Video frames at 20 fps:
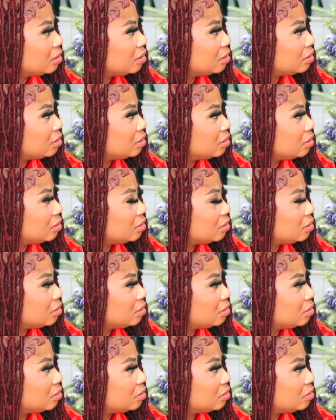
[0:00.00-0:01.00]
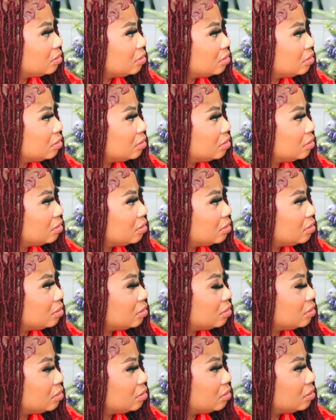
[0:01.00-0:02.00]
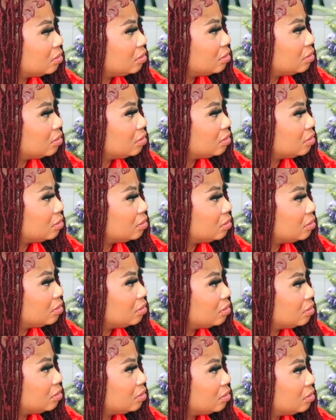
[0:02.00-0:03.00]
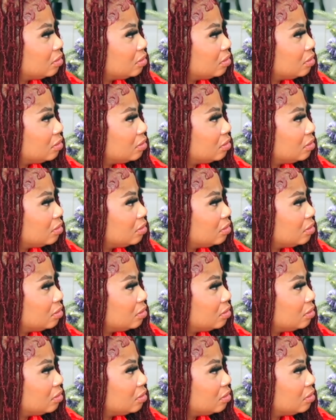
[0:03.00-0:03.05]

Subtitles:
No words are spoken by the person on screen.